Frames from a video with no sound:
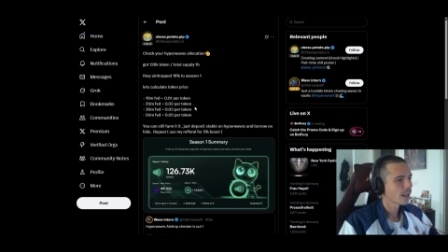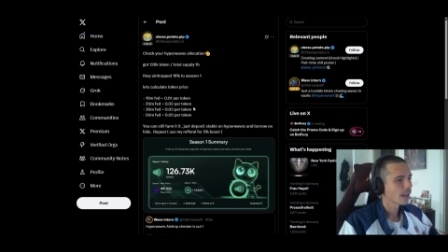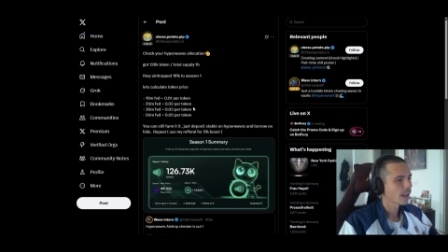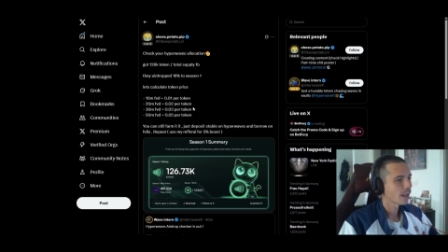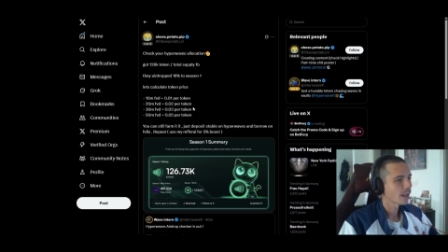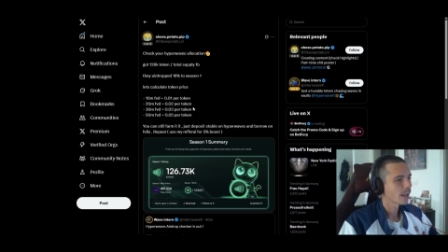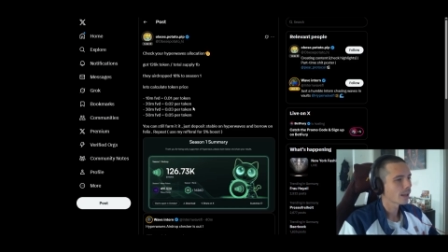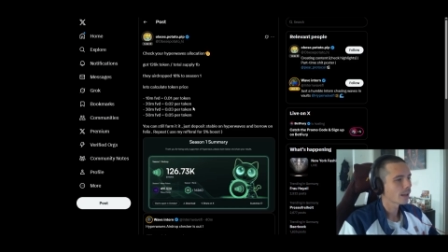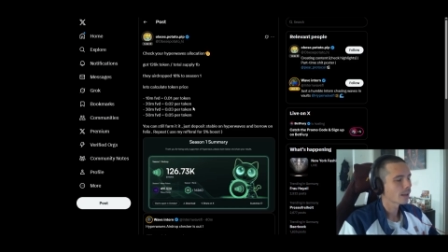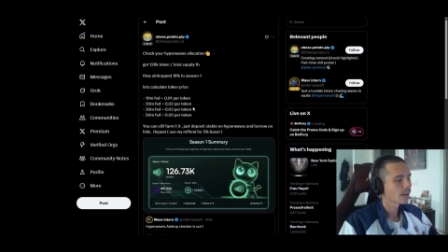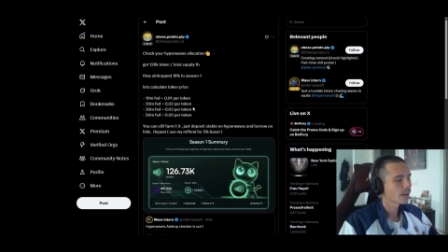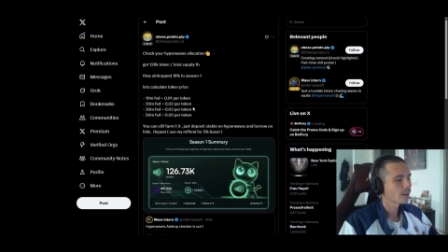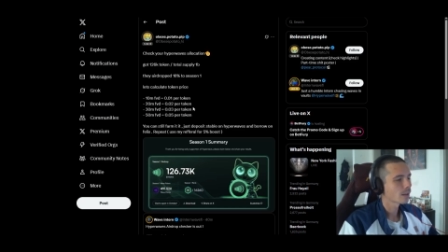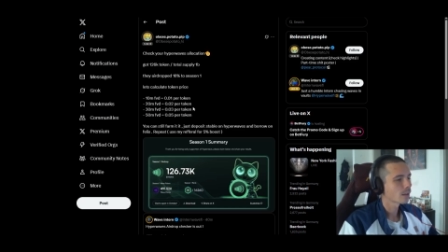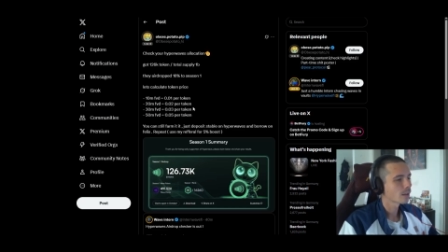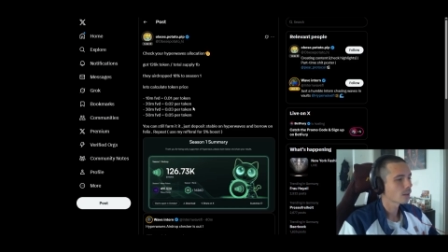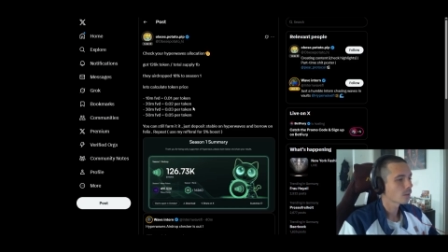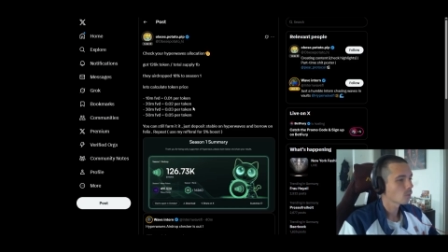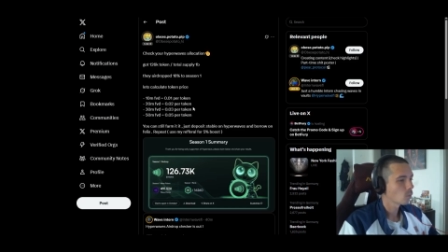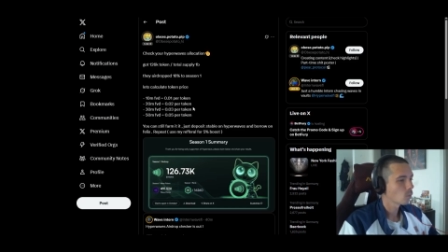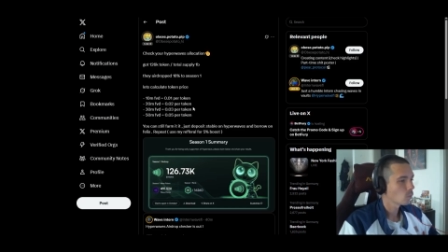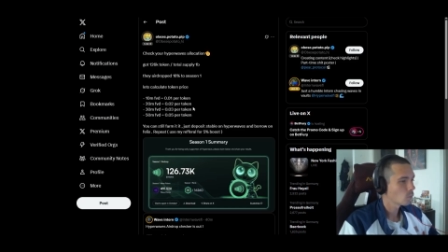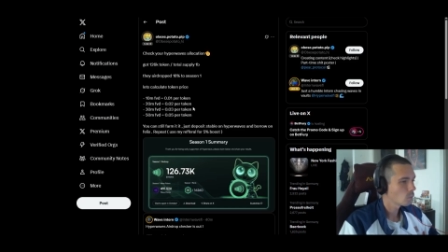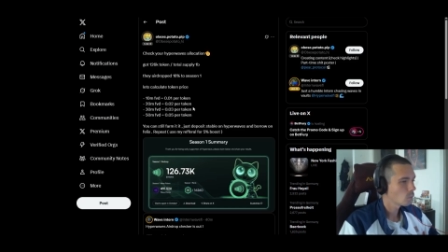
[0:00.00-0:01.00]
and
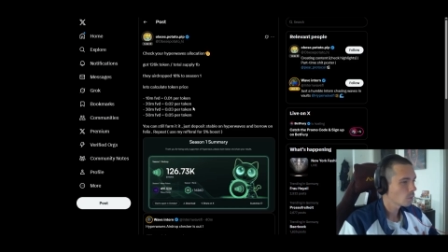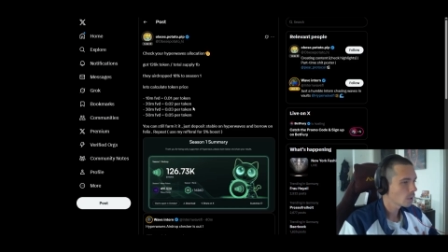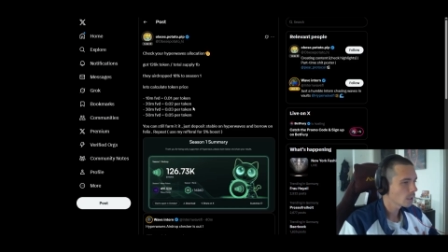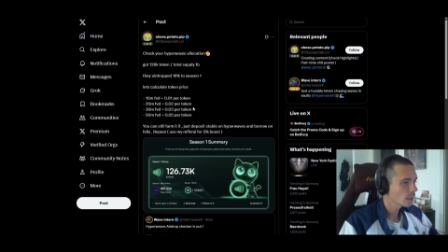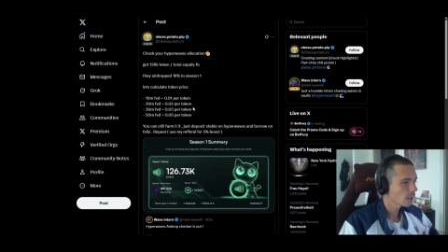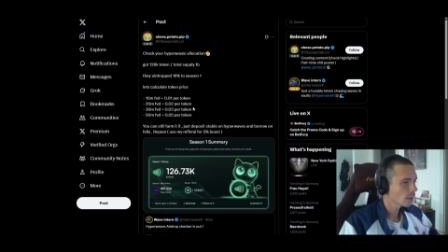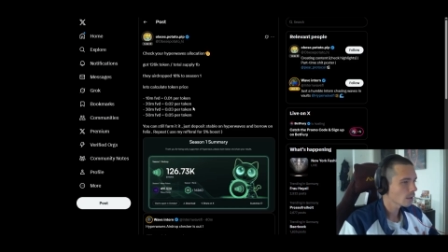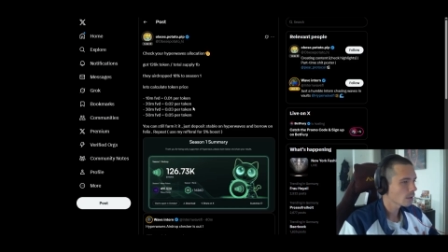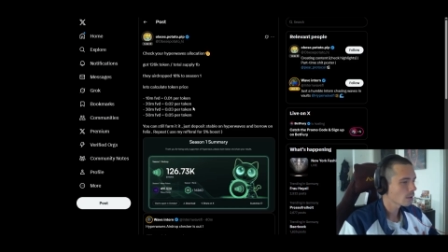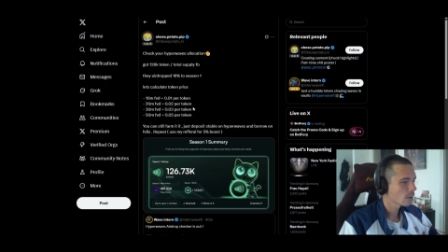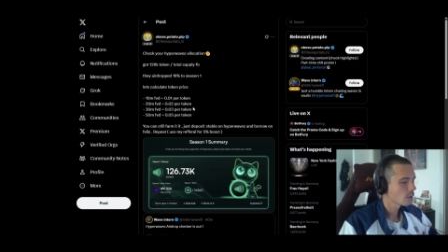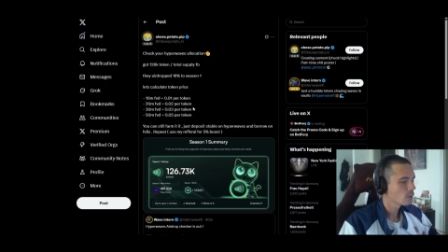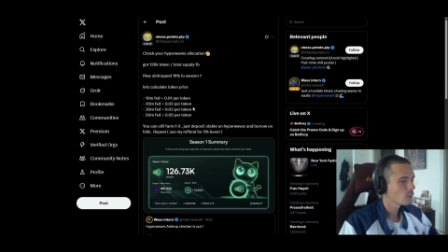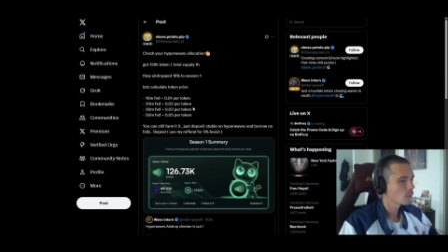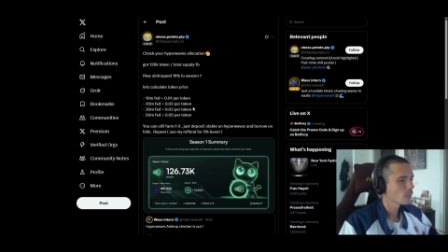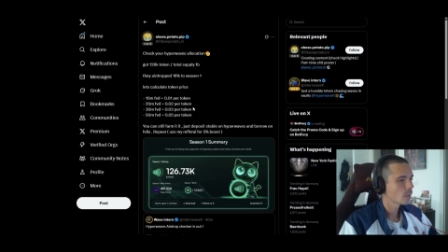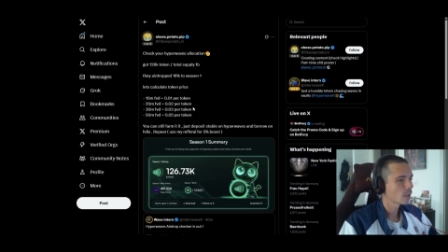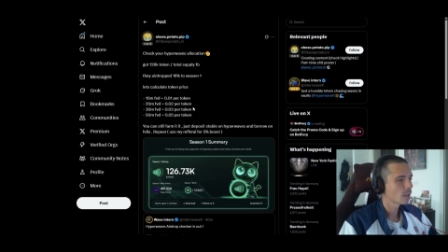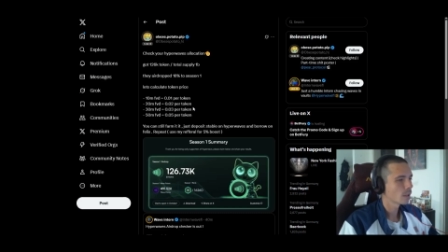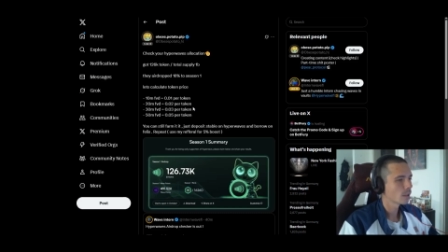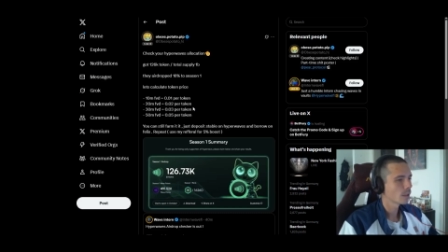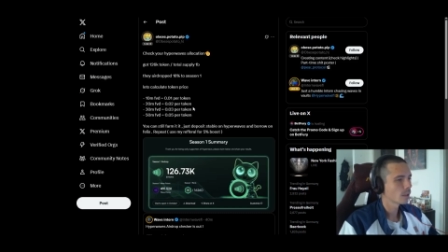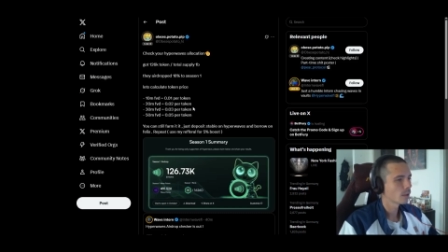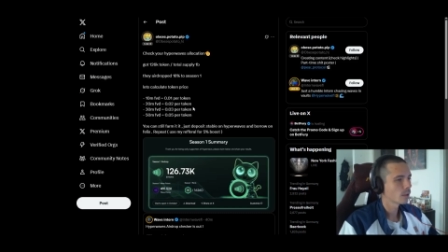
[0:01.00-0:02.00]
we
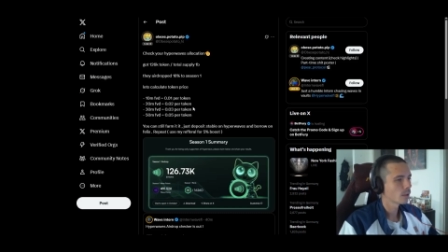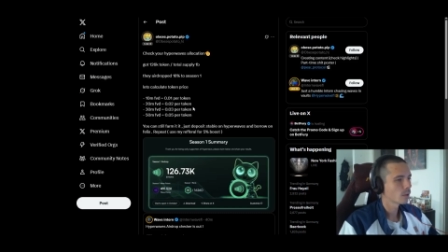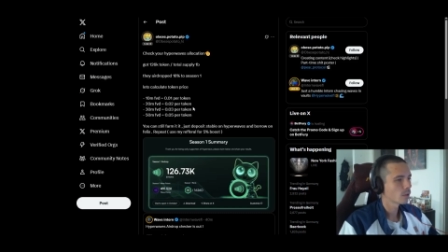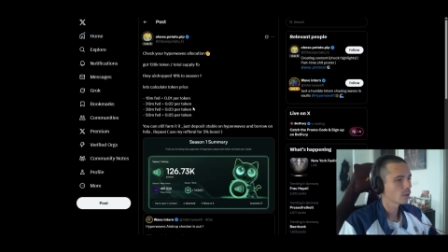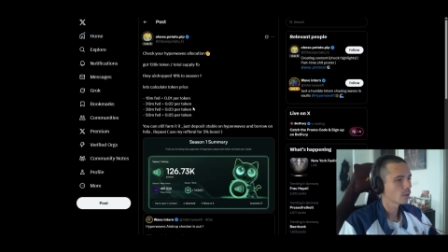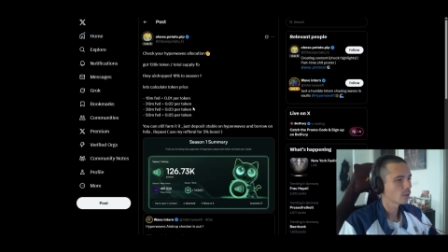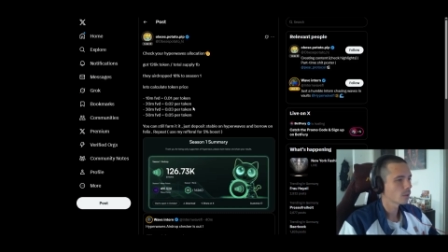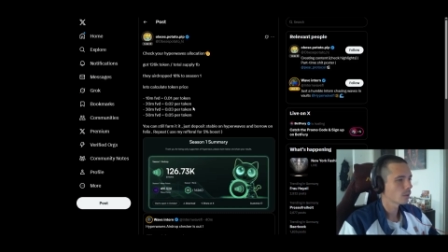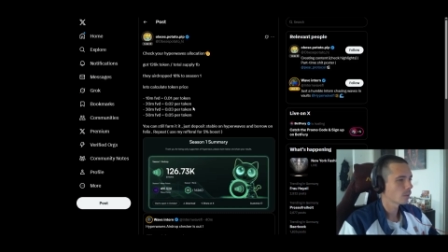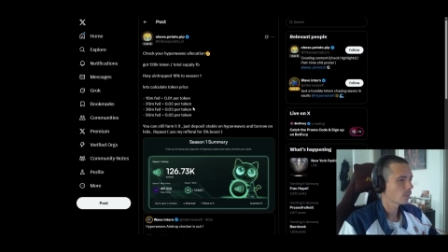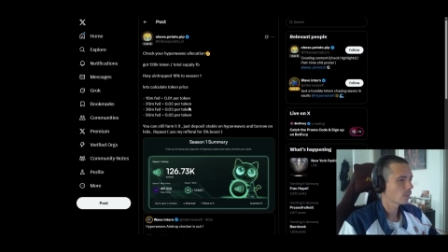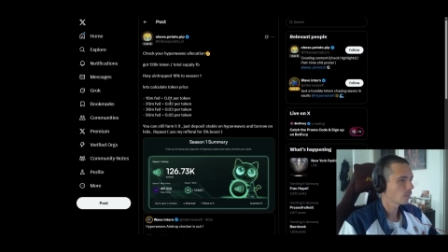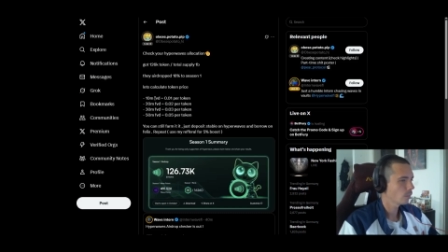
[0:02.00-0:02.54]
accumulated